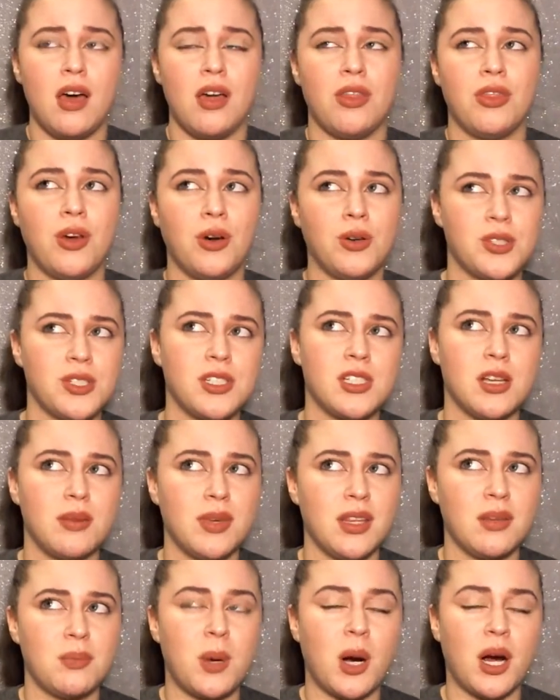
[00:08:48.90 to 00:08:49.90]
those are some
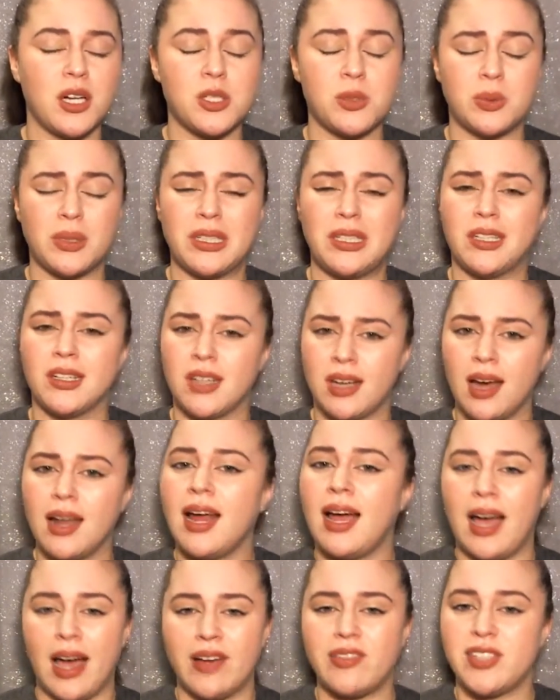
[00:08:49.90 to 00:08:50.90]
of the parts where you're gonna
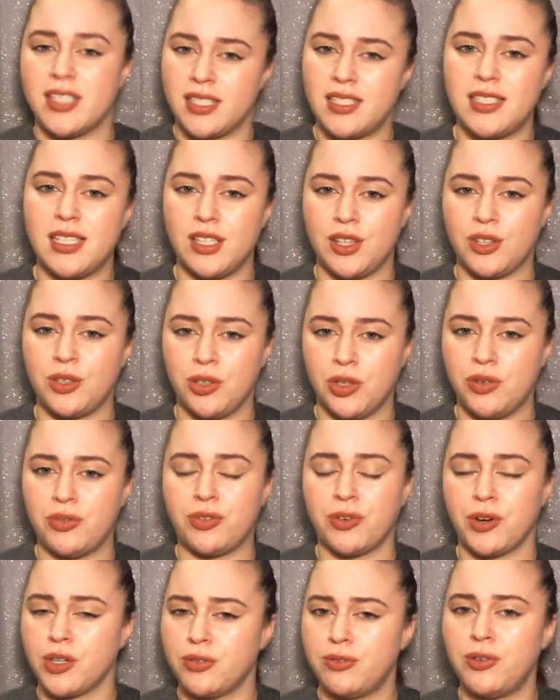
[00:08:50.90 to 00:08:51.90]
have to sit through
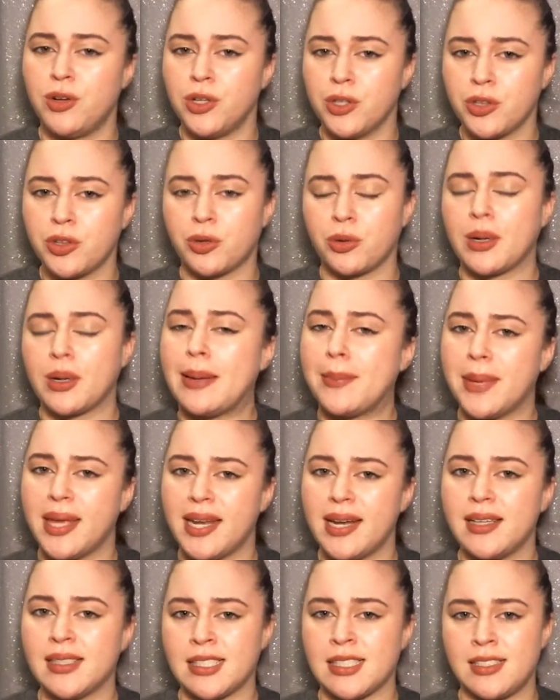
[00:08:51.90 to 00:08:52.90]
for a full 3
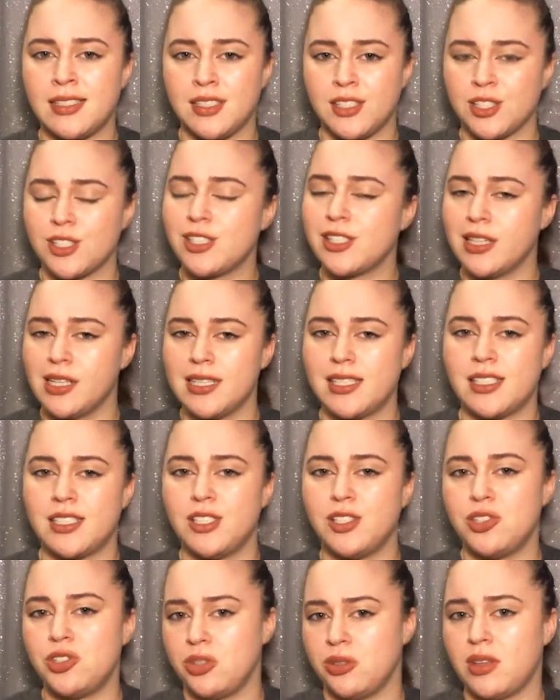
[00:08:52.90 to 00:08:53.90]
minutes to just
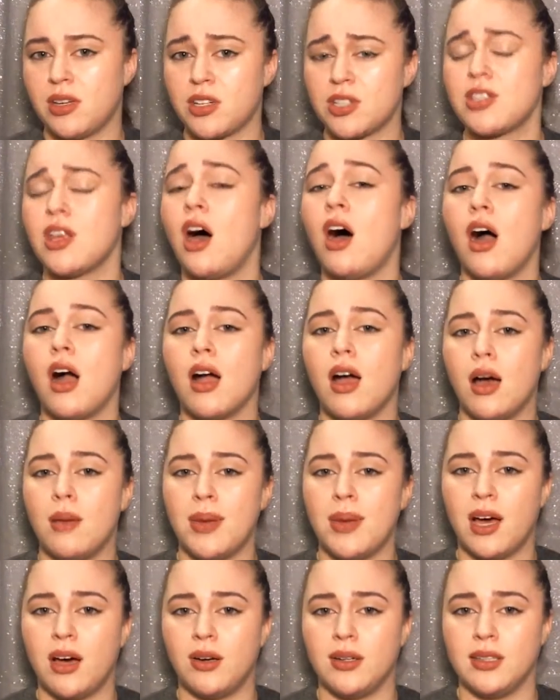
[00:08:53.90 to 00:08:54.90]
listen to their song
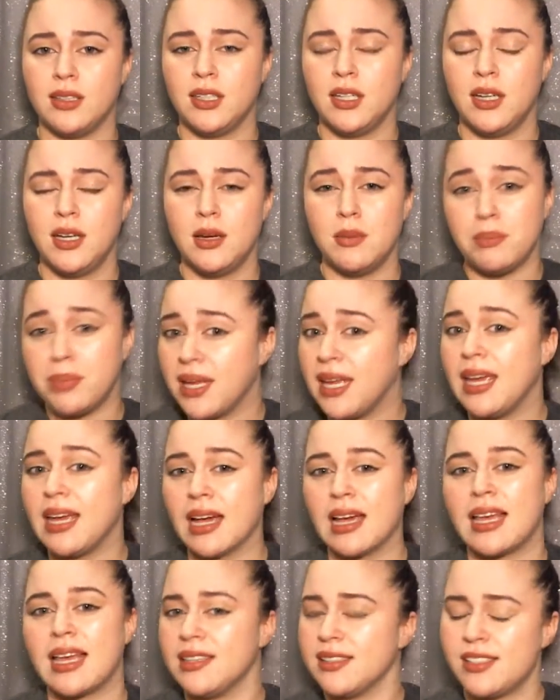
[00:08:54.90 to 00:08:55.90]
about being
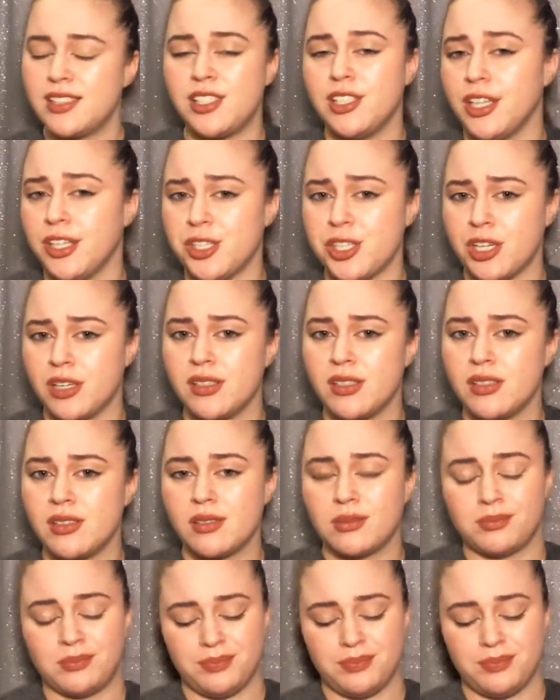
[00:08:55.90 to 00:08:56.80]
against ninjas.